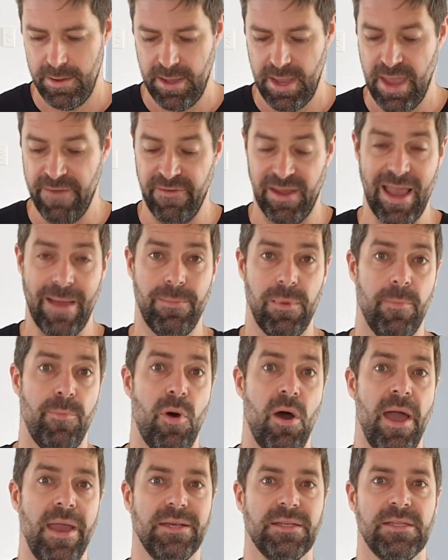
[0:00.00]
Have a couple of
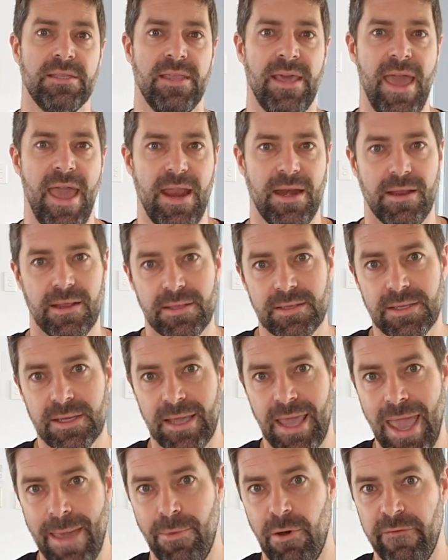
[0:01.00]
pints of that to
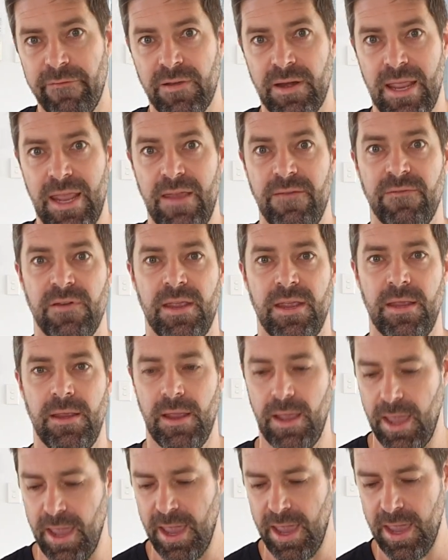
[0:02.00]
cap off an evening.
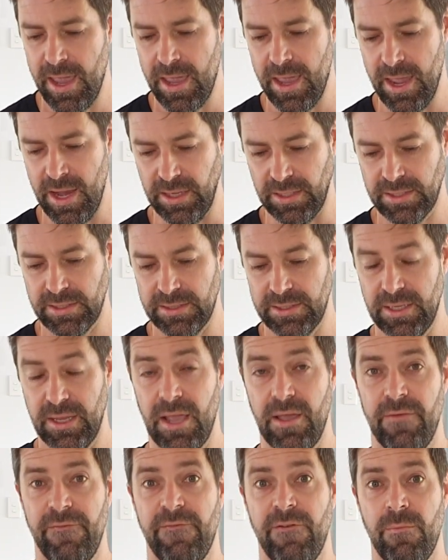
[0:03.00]
It's,
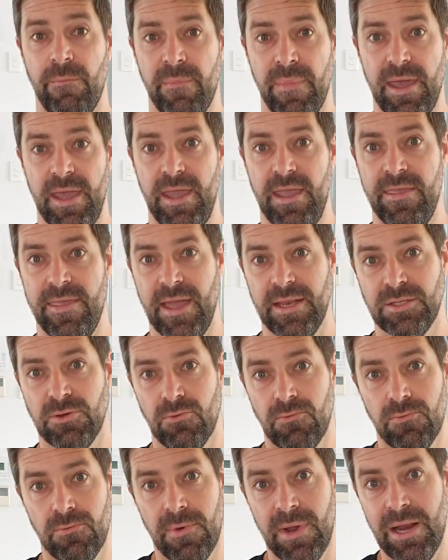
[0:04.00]
for me, that's a
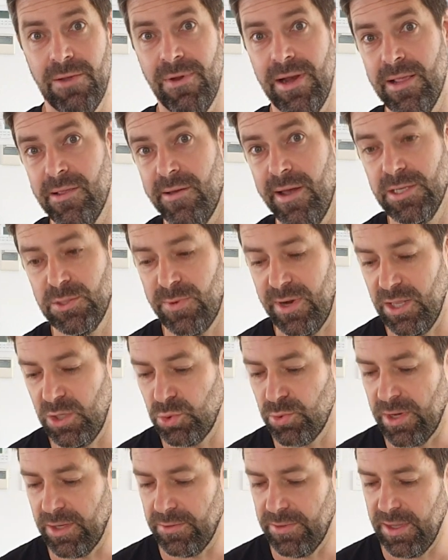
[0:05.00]
really, really nice way to
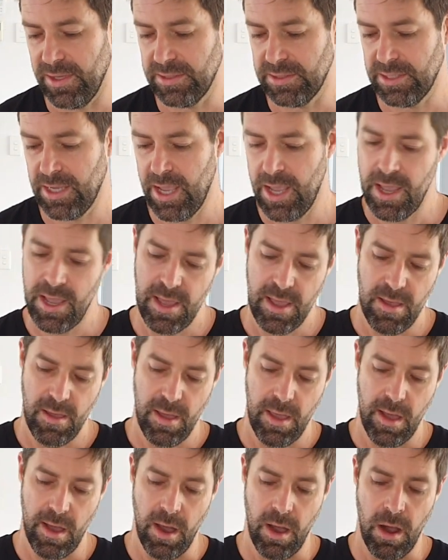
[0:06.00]
drink this.
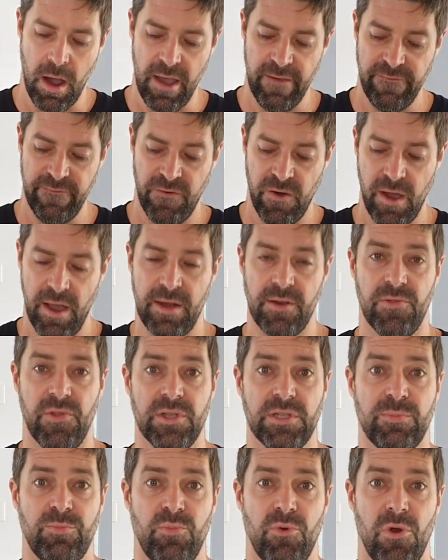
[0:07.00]
I find
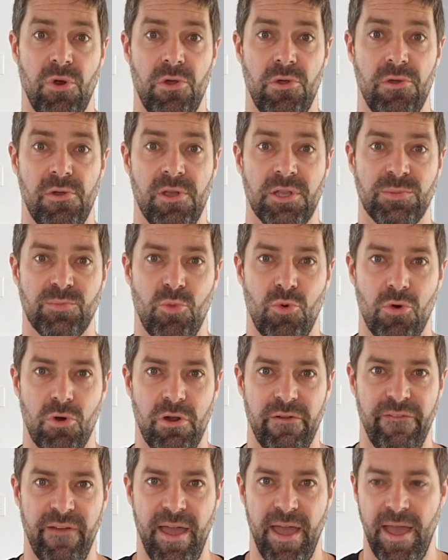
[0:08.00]
this brew is more
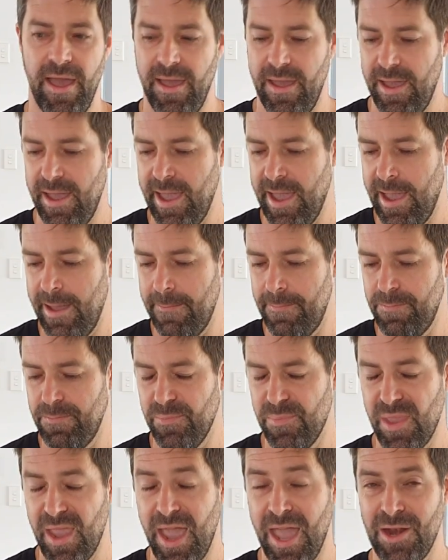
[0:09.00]
of
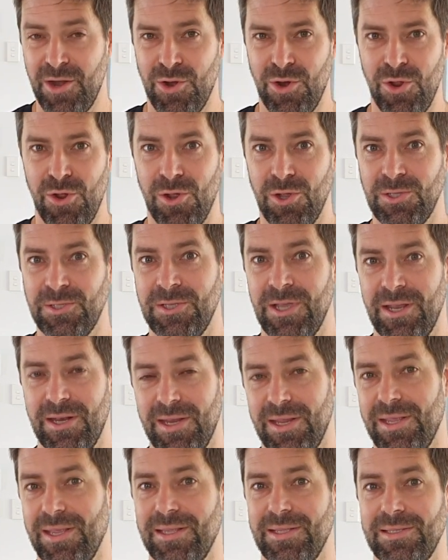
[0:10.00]
a nurse it,
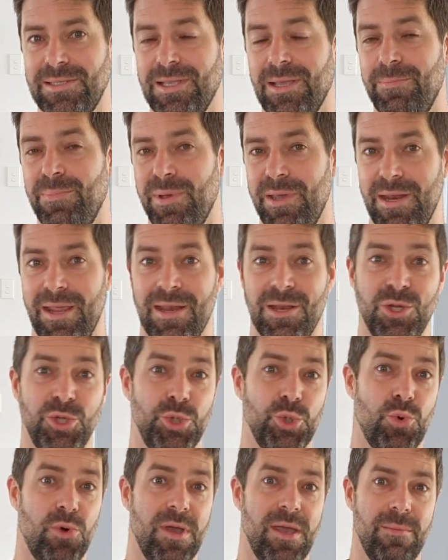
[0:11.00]
sip it,
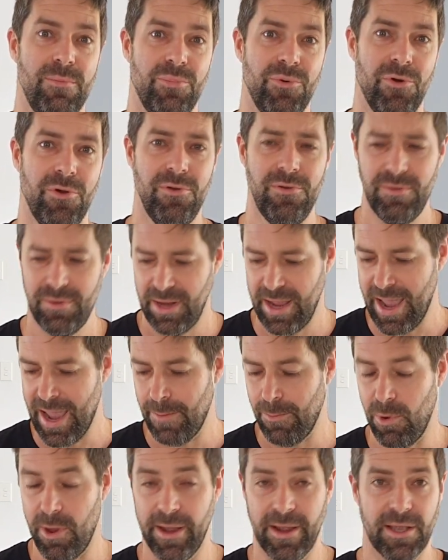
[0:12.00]
enjoy it brew.
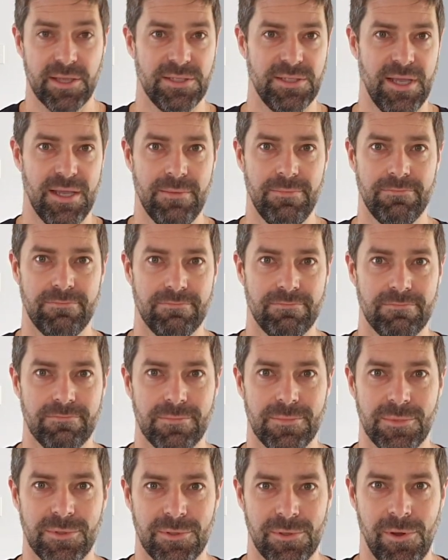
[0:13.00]
Like I said,
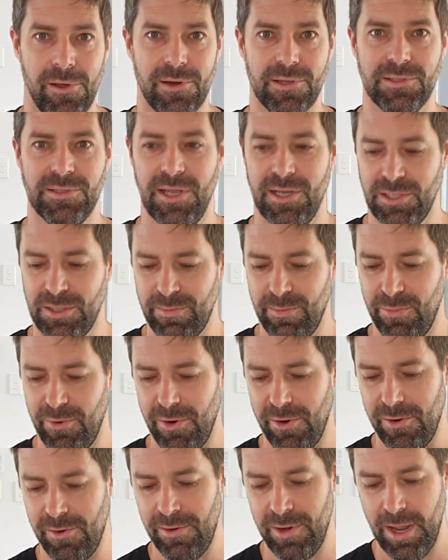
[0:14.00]
not a session
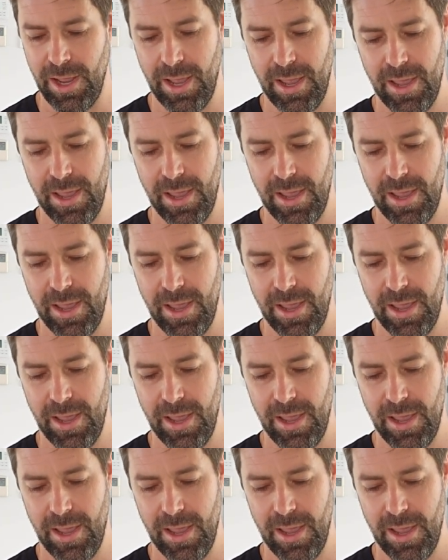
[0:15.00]
brew,